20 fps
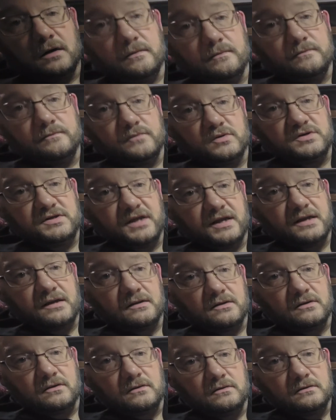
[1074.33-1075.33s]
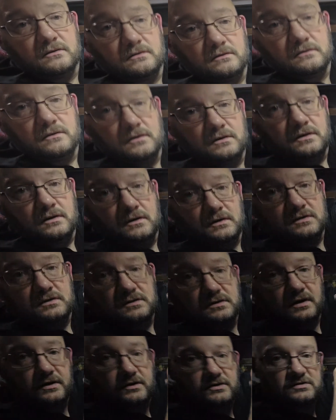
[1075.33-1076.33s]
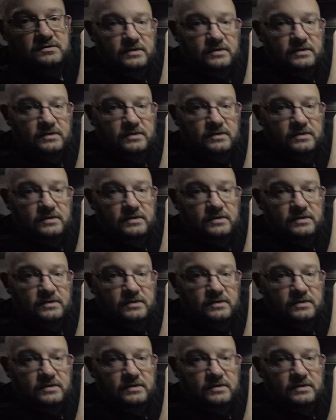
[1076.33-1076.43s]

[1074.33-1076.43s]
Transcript: particular. How are